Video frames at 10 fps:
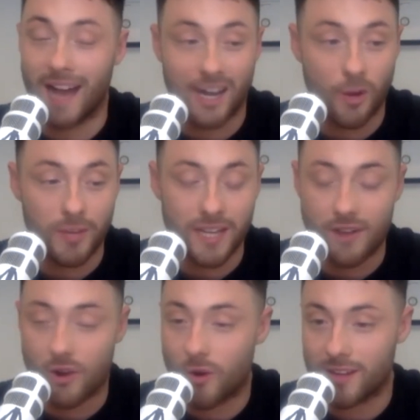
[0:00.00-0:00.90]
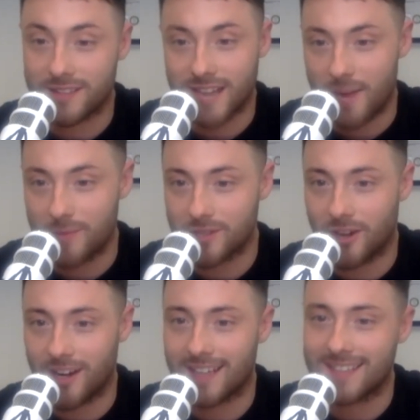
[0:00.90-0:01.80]
I cannot believe how quick the time has
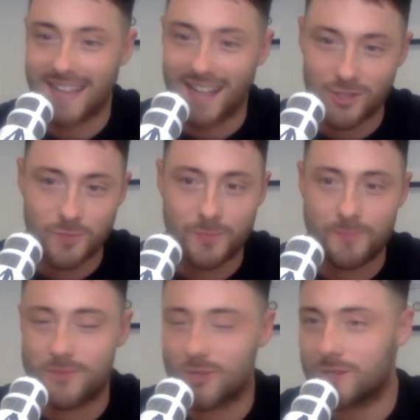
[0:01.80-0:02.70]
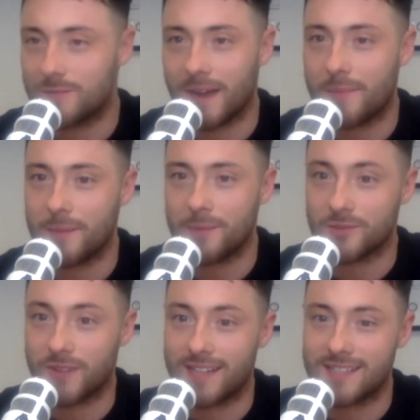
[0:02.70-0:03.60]
gone. I can tell just judging by people's
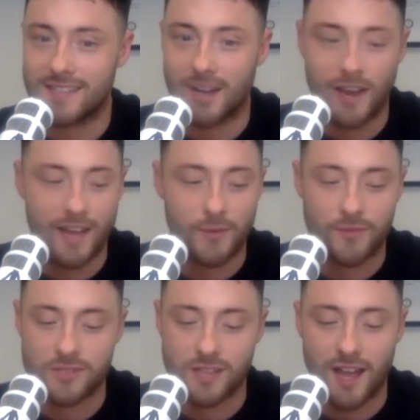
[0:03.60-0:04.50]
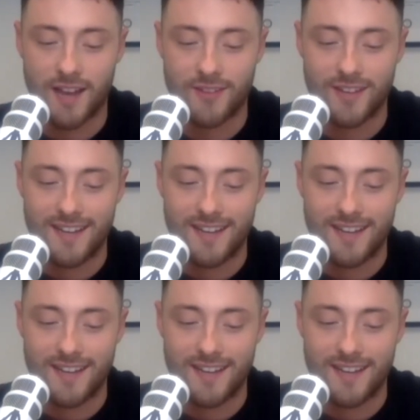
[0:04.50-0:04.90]
faces that are here with us live